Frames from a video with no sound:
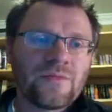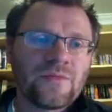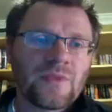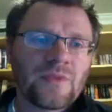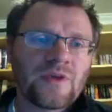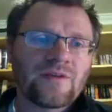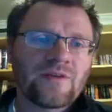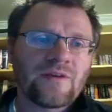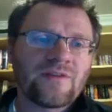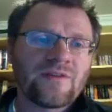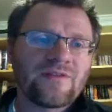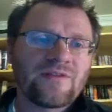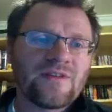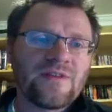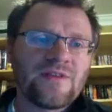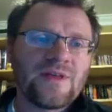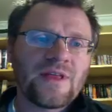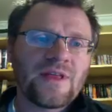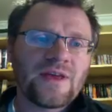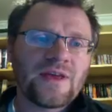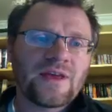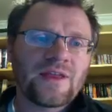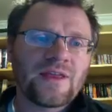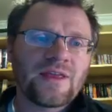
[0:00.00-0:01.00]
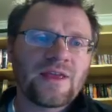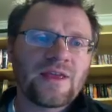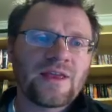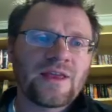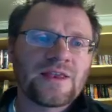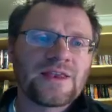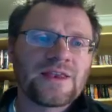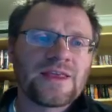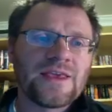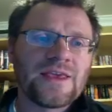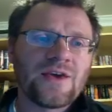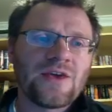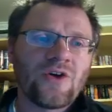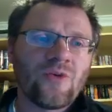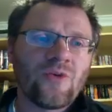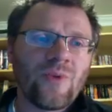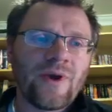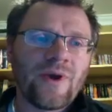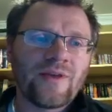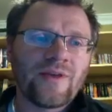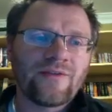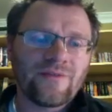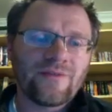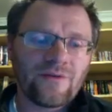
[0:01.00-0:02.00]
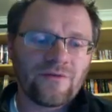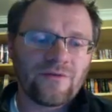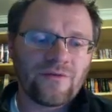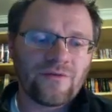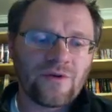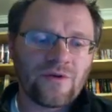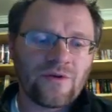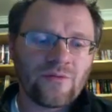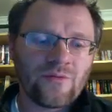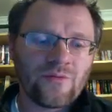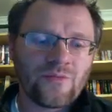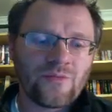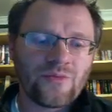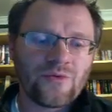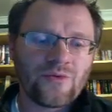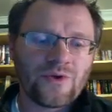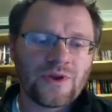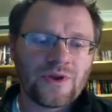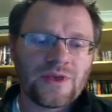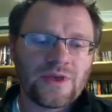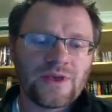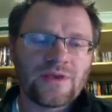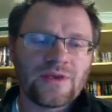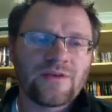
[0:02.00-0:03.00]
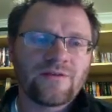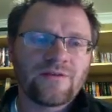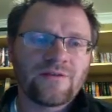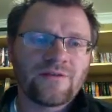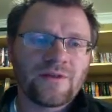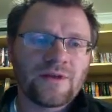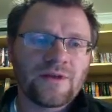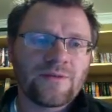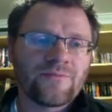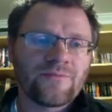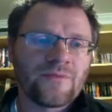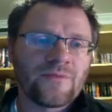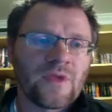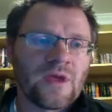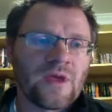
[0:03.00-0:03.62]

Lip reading: because I see that I can get d all by itself here pretty easily.